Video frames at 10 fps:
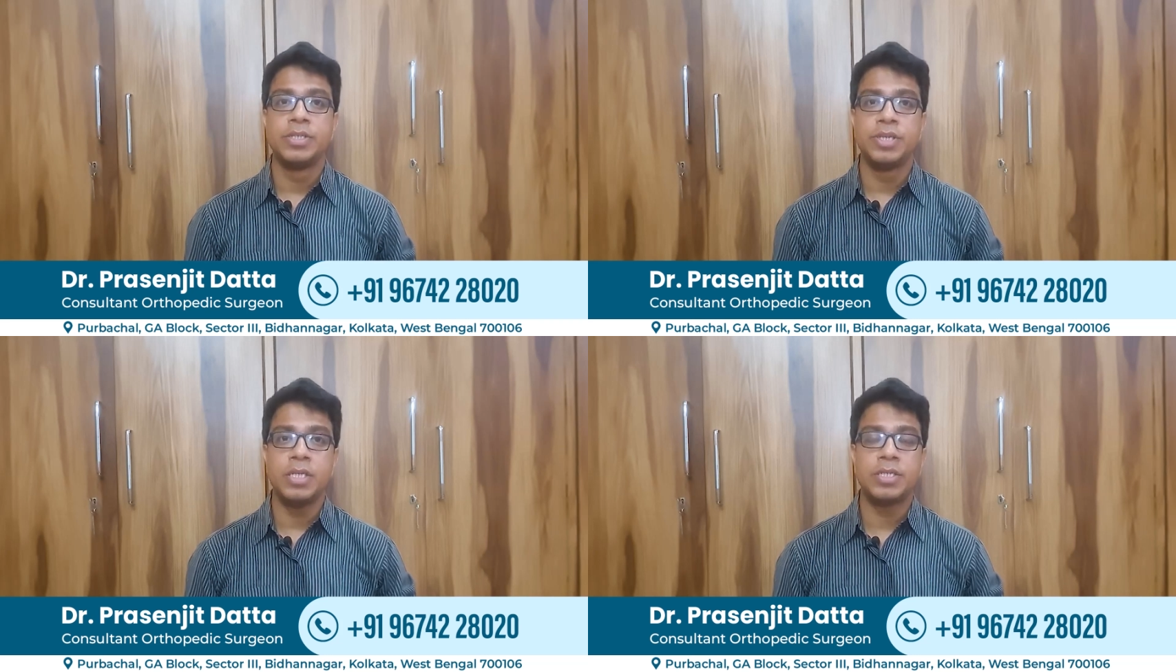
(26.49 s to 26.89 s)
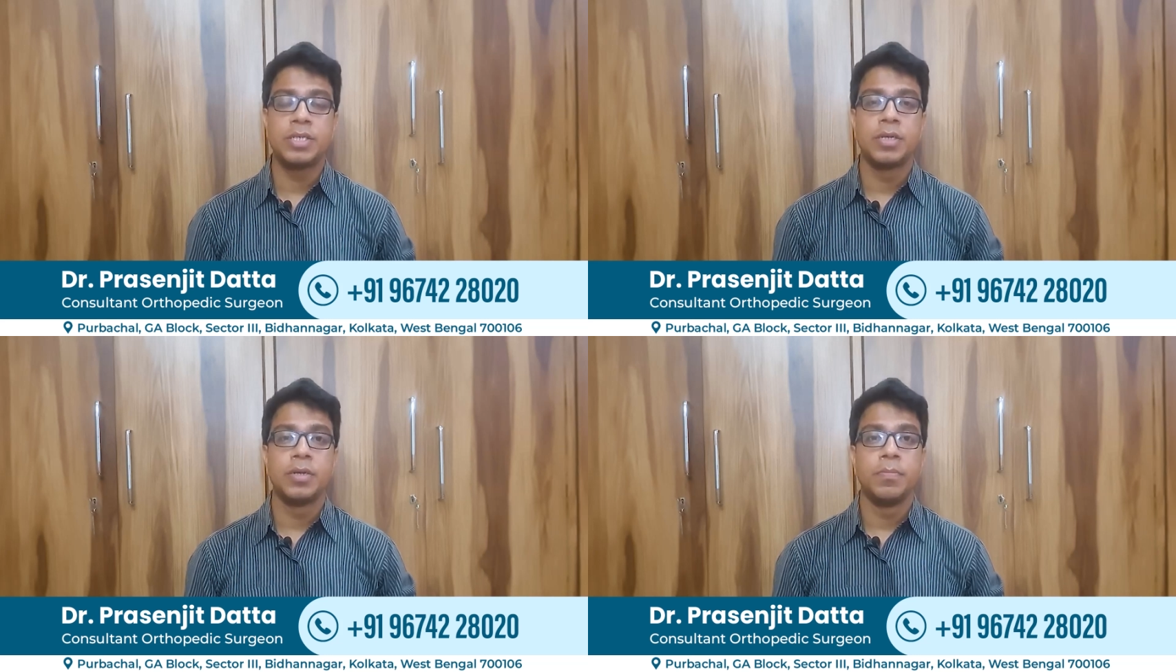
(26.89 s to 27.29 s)

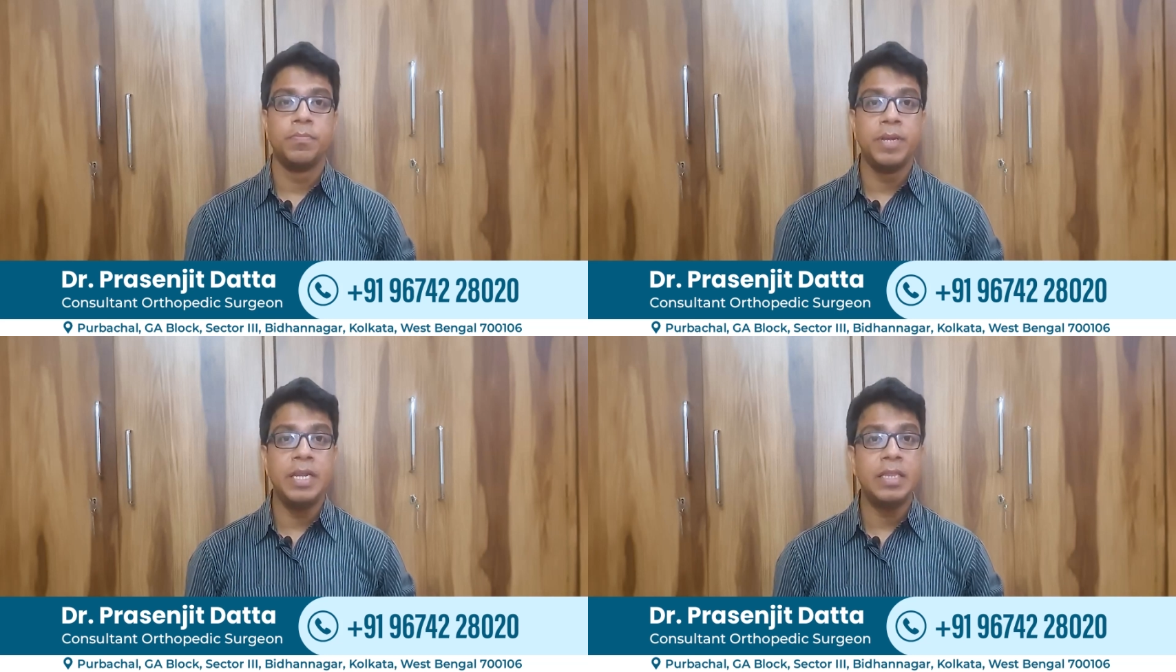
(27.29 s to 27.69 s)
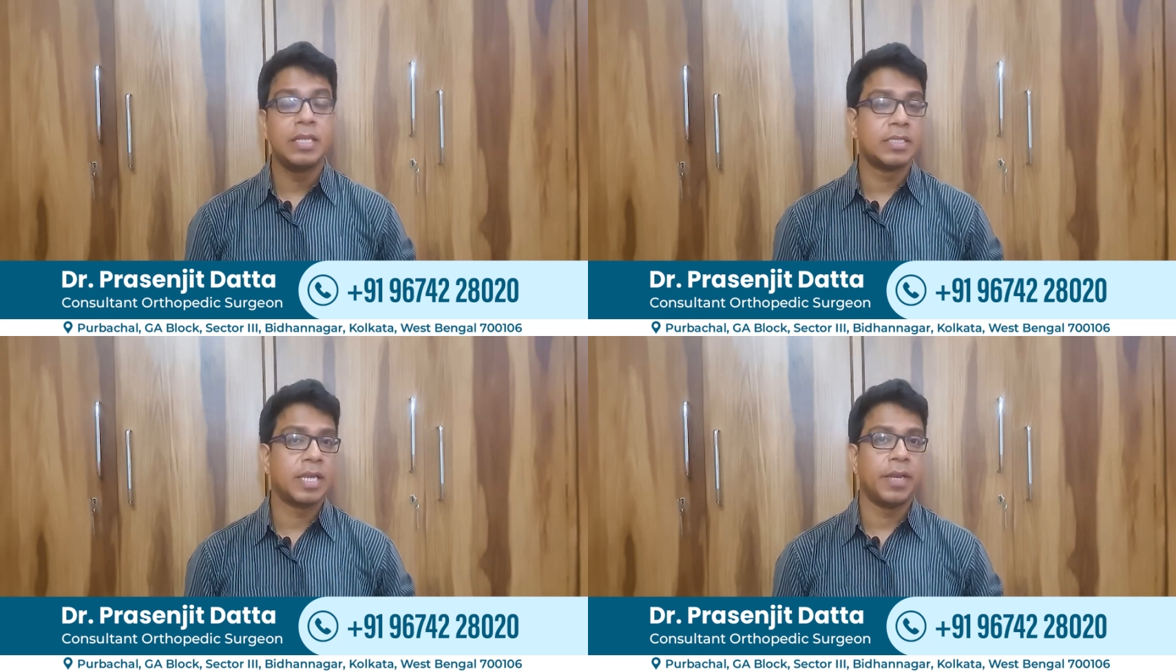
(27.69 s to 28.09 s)
just beneath
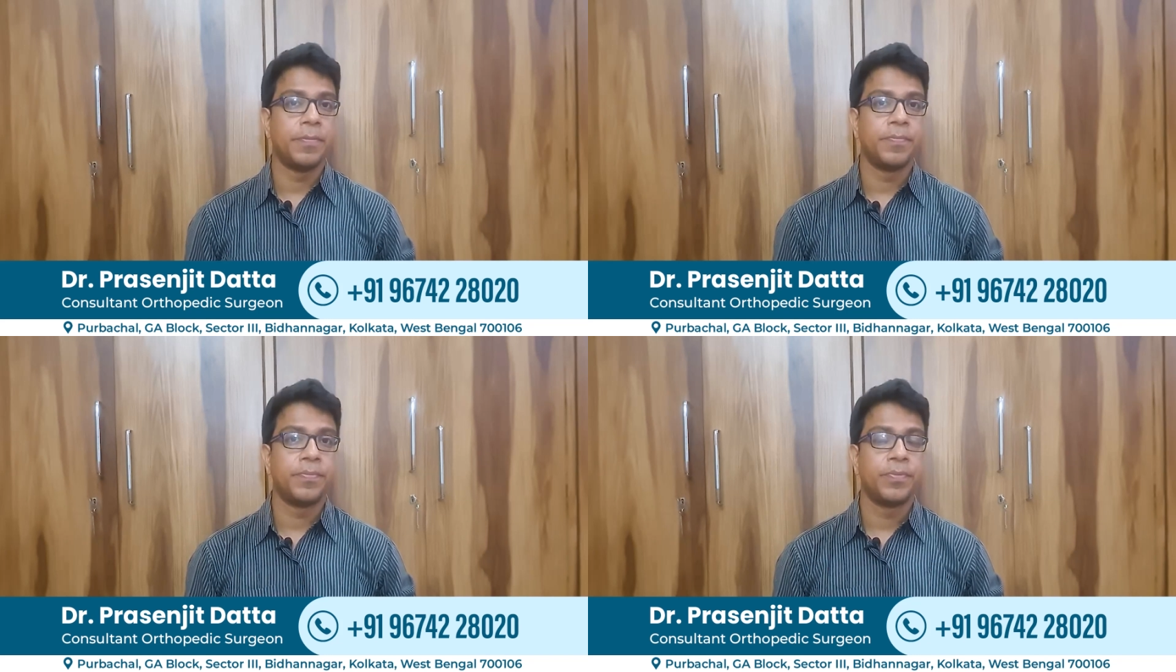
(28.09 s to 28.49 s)
the skin.